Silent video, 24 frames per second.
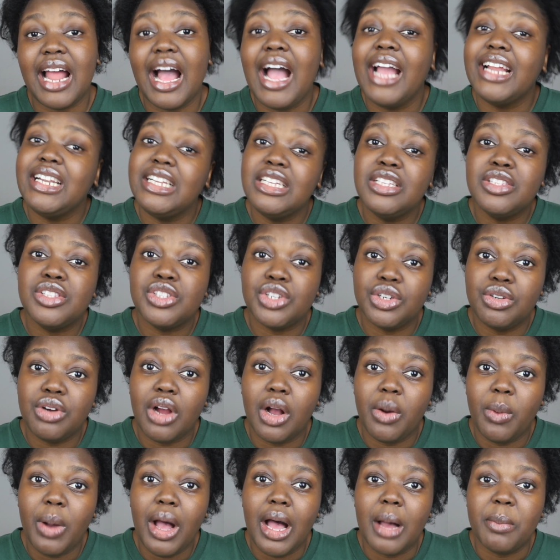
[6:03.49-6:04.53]
I need to
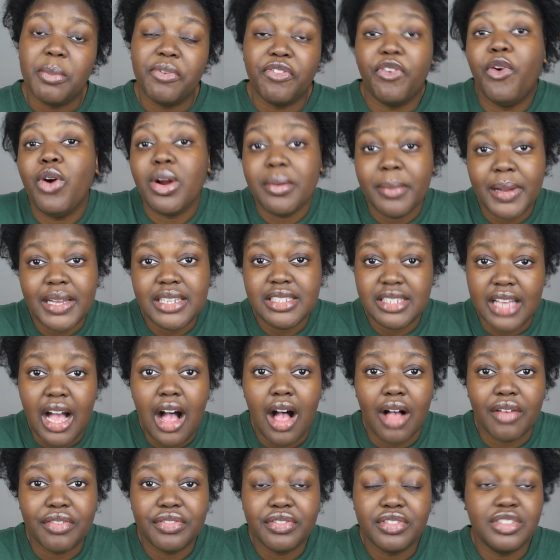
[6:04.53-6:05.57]
grow up for
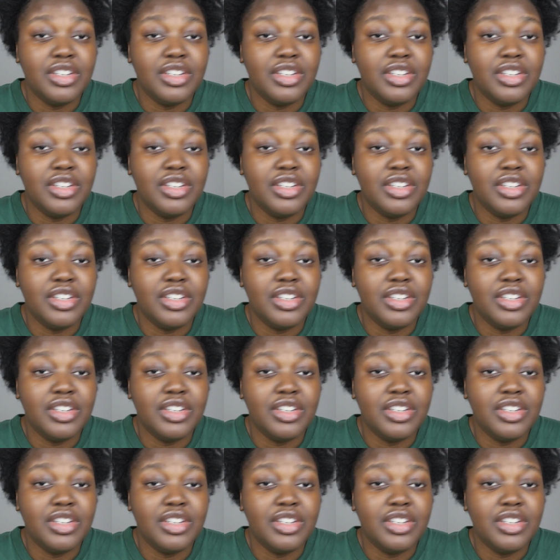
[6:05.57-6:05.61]
myself,